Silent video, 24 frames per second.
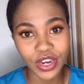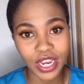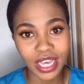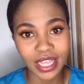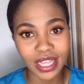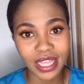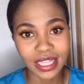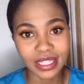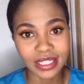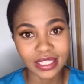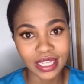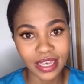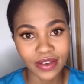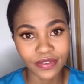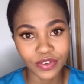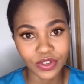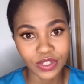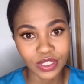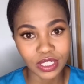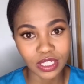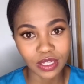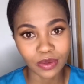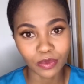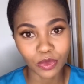that suffers
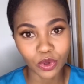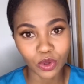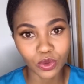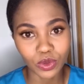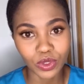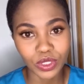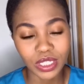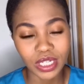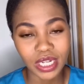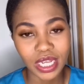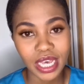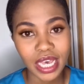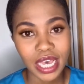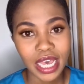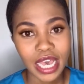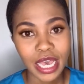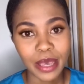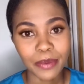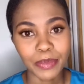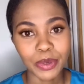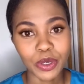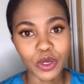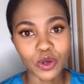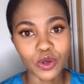the most,
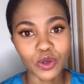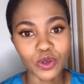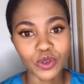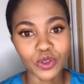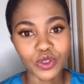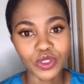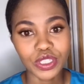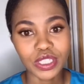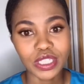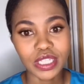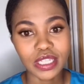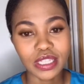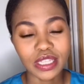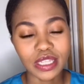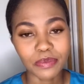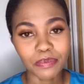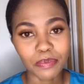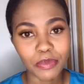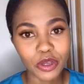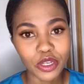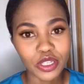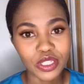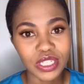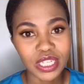because the
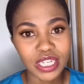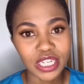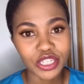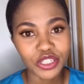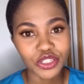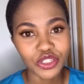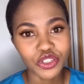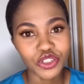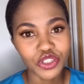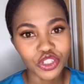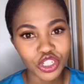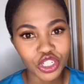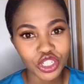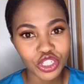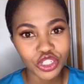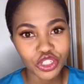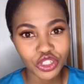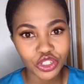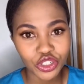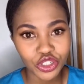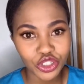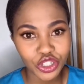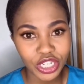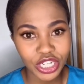person is just
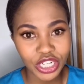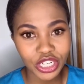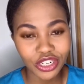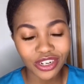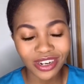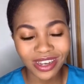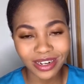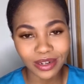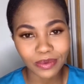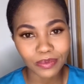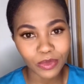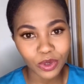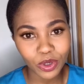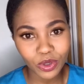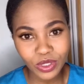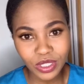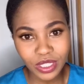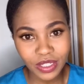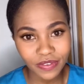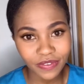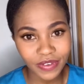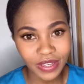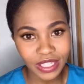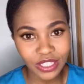usually not
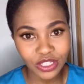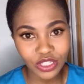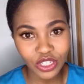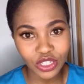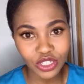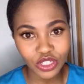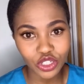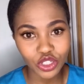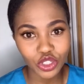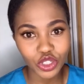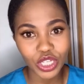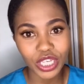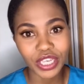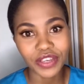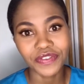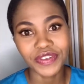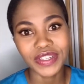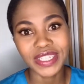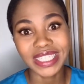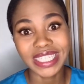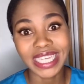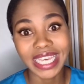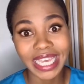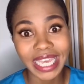motivated to even
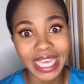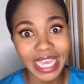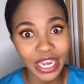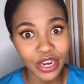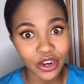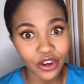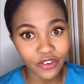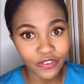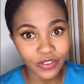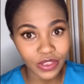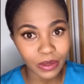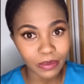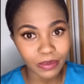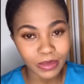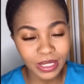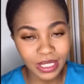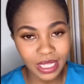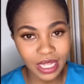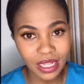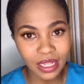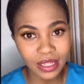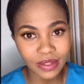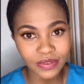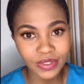take care of
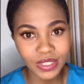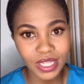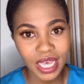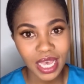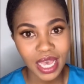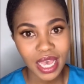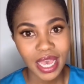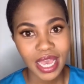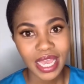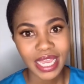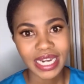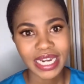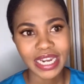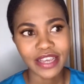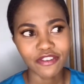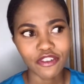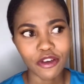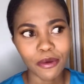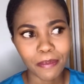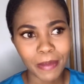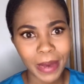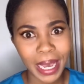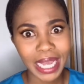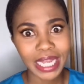themselves, never
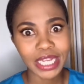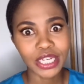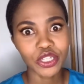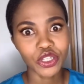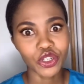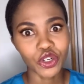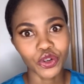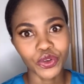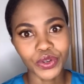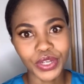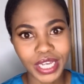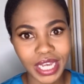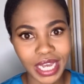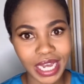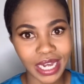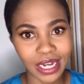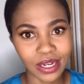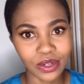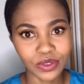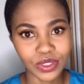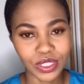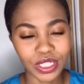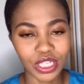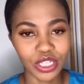mind going
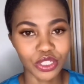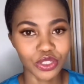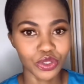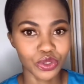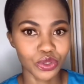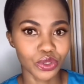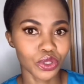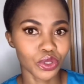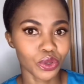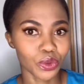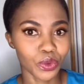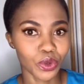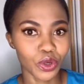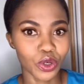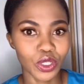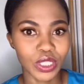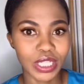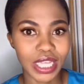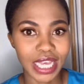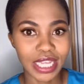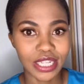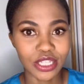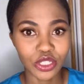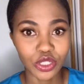out into the world
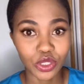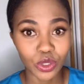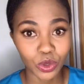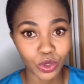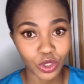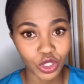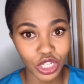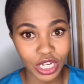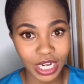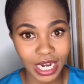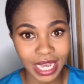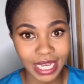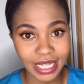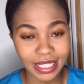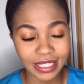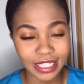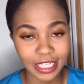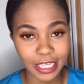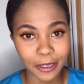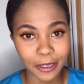and socializing.